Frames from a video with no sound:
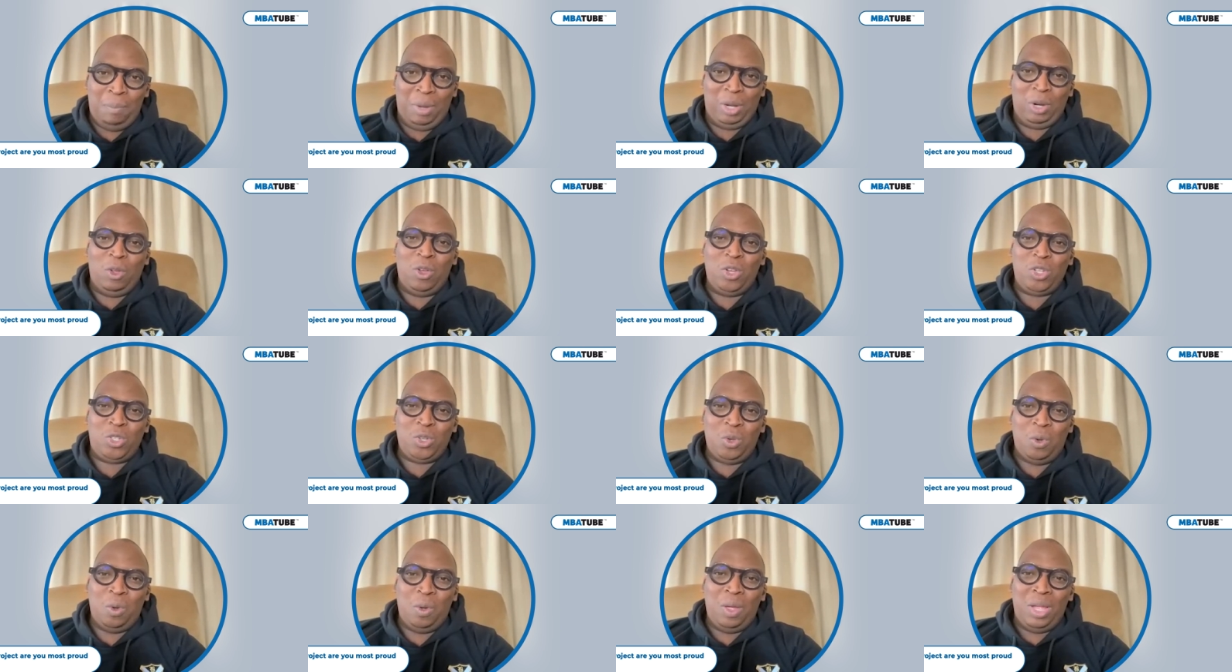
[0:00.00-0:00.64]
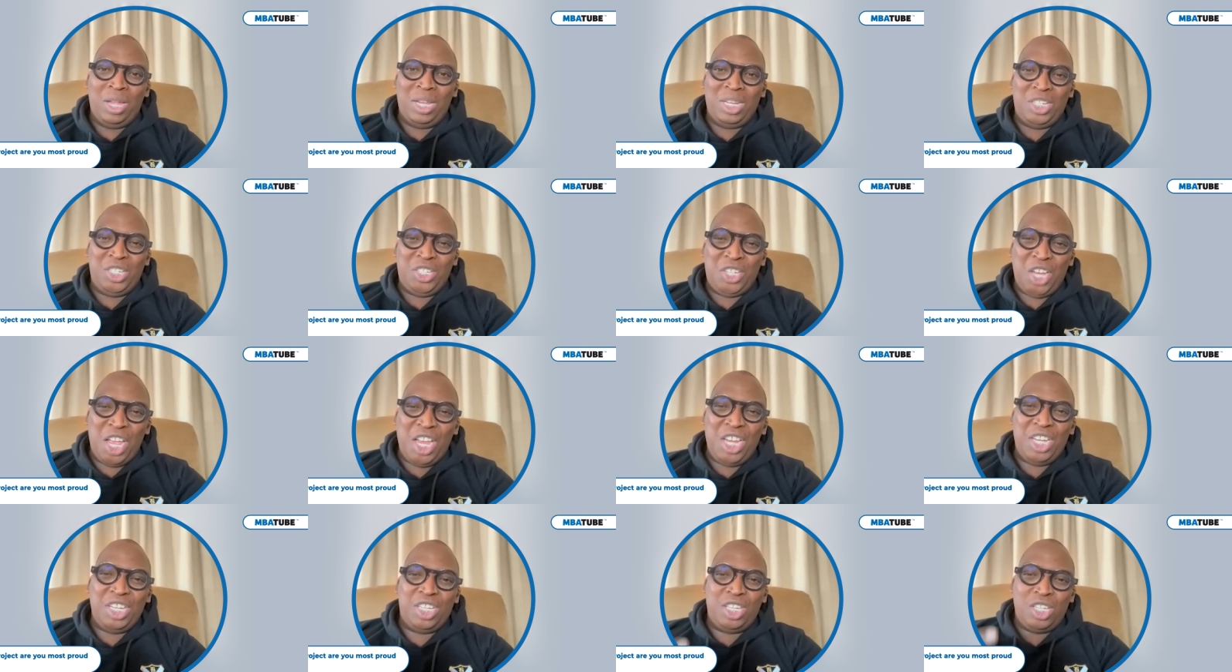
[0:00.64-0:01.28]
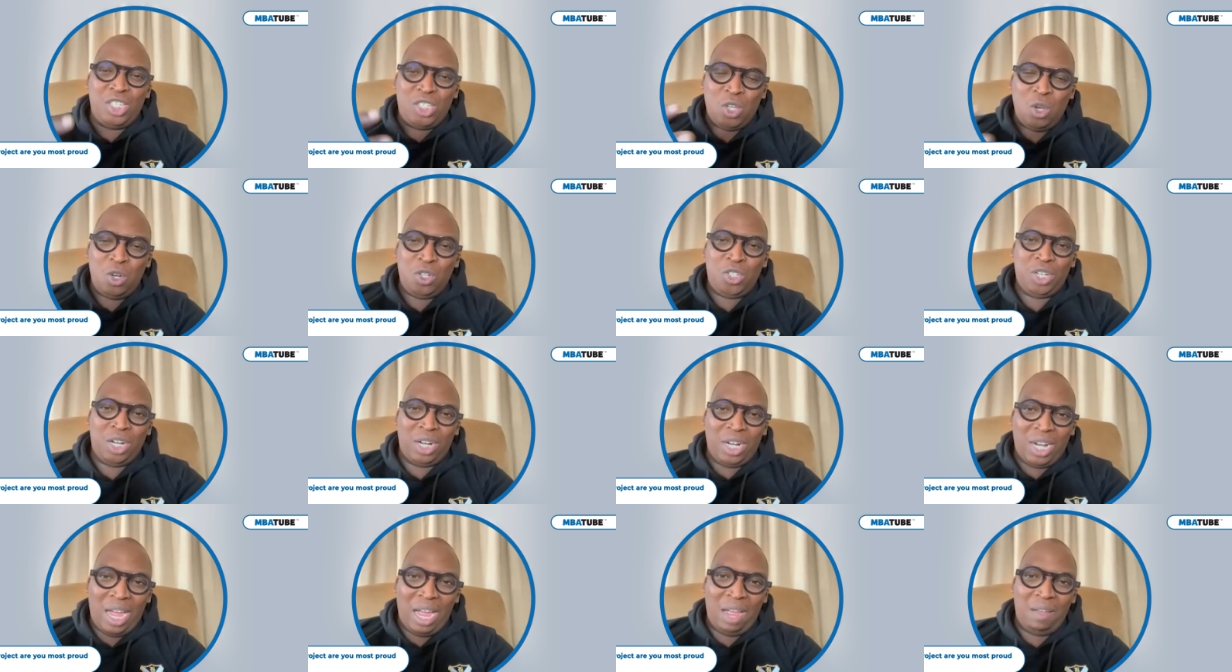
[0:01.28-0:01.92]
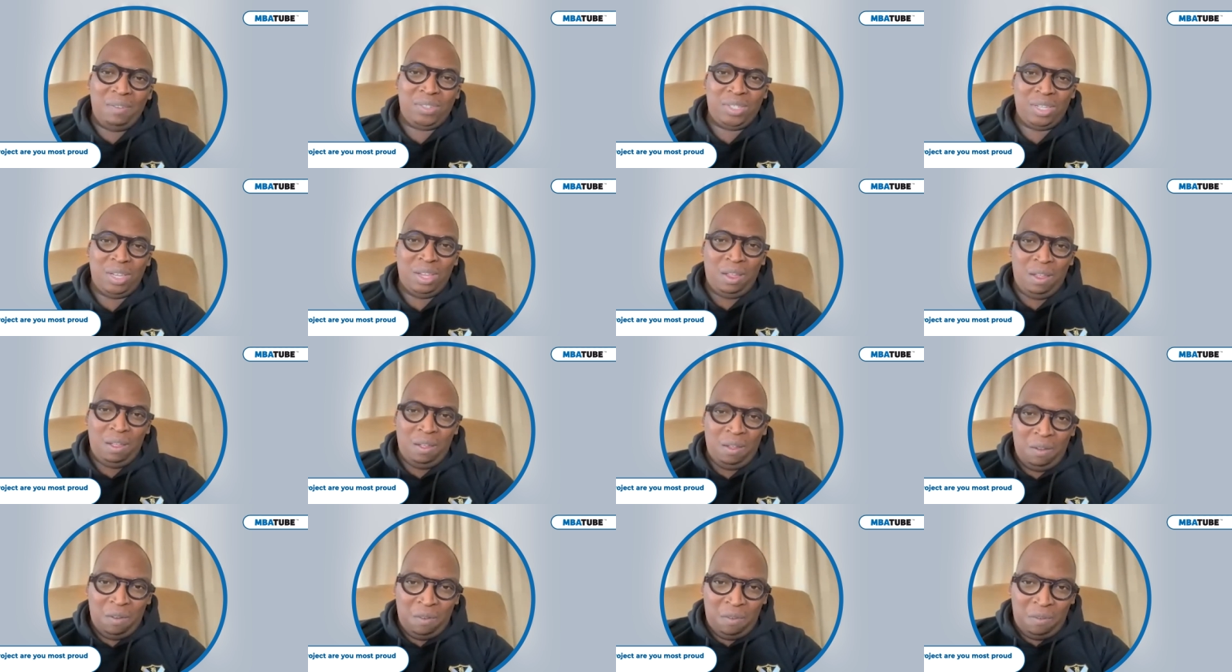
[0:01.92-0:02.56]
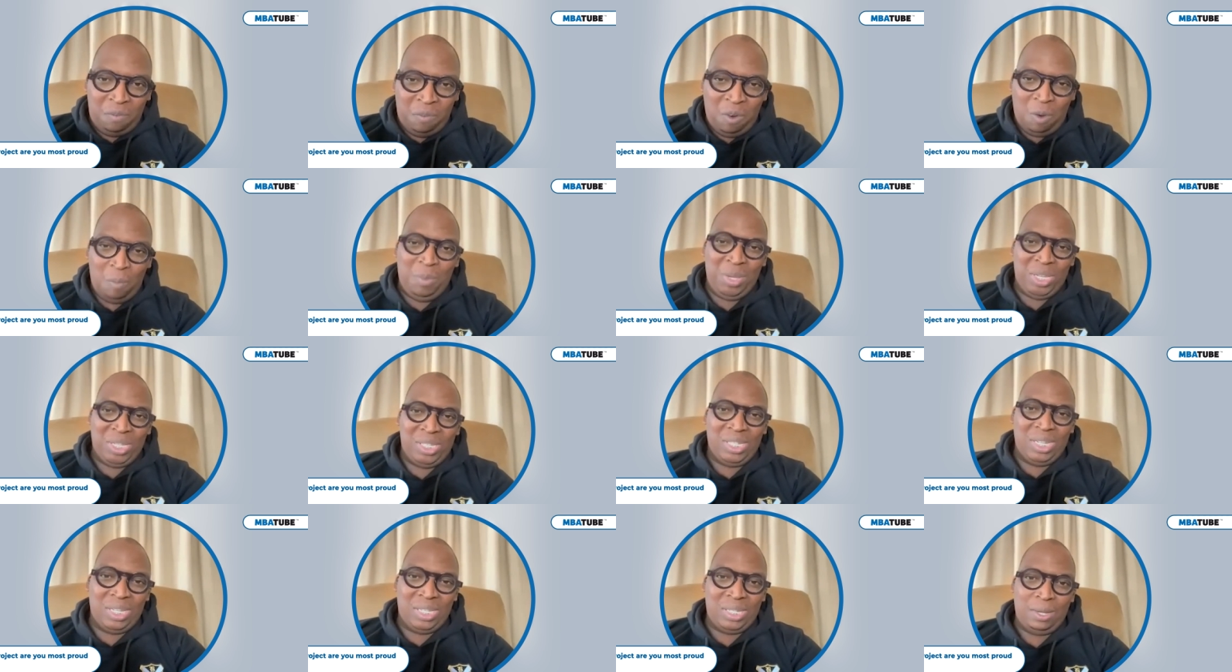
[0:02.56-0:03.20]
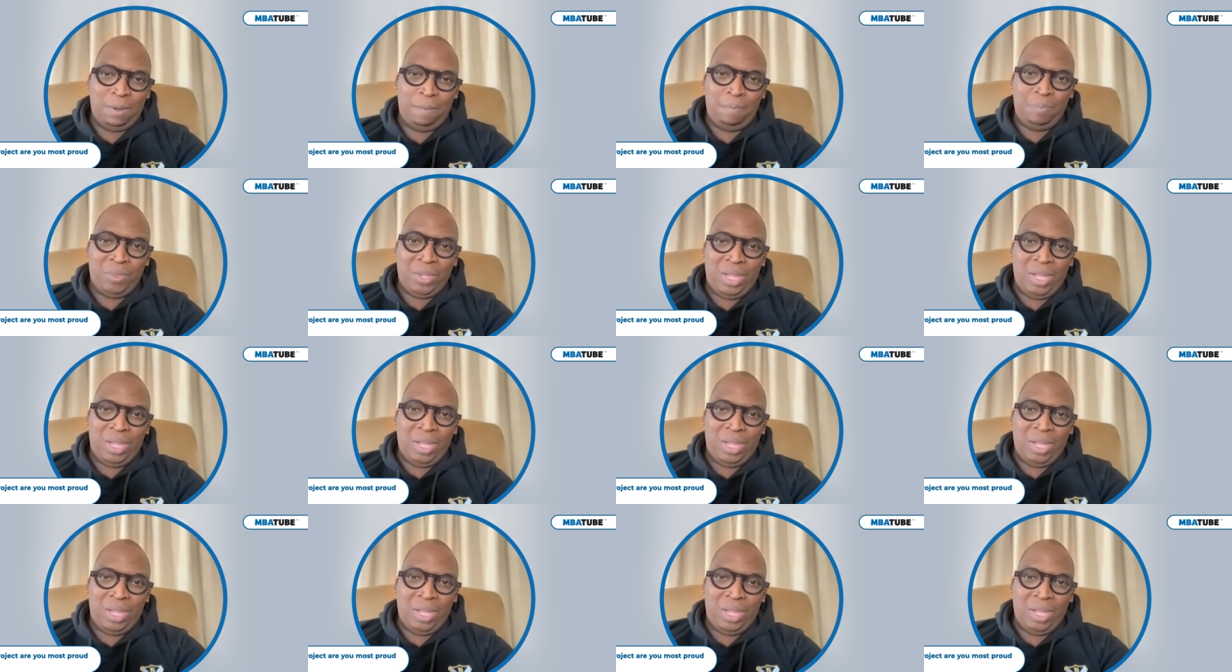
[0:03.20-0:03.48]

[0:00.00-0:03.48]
but also change social lives for business.